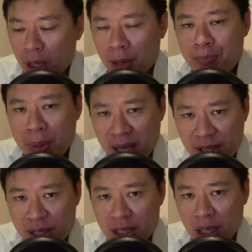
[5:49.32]
A
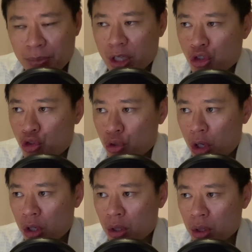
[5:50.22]
base income that is
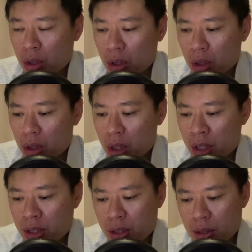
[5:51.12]
strong
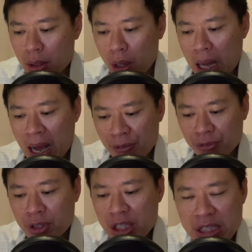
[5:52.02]
is
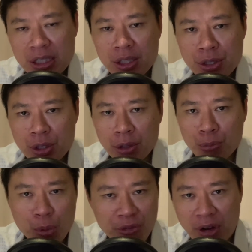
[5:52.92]
after years
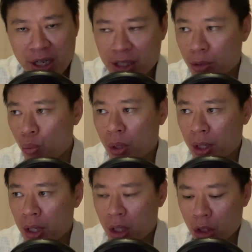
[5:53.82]
of refining the work.
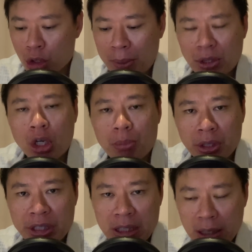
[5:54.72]
You know, my top
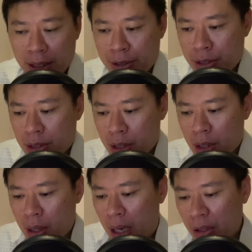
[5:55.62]
earning clients
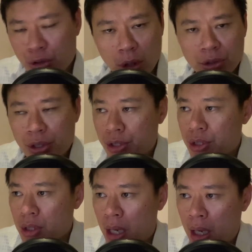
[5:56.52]
are
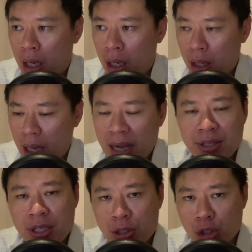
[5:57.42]
doctors, are
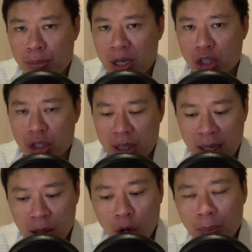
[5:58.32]
IT sales managers,
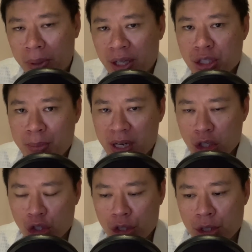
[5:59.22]
are compliance
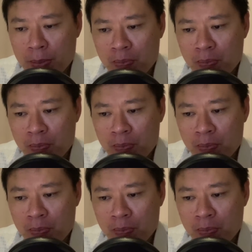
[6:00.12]
managers.